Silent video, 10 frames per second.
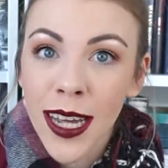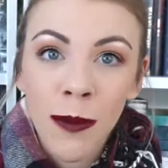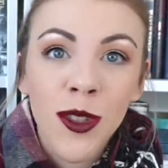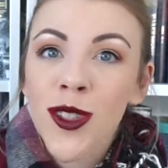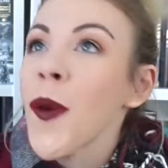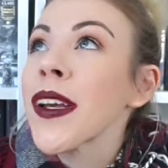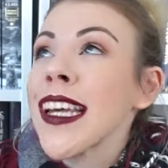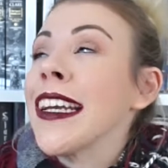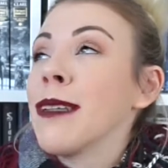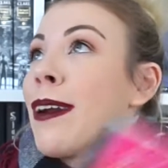I'm just so
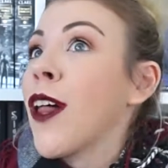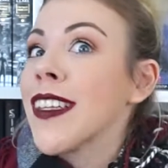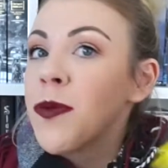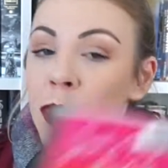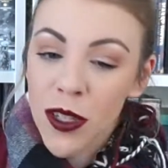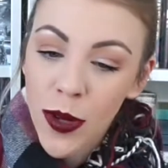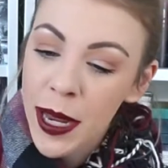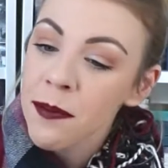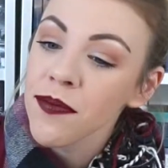excited about all these books, okay?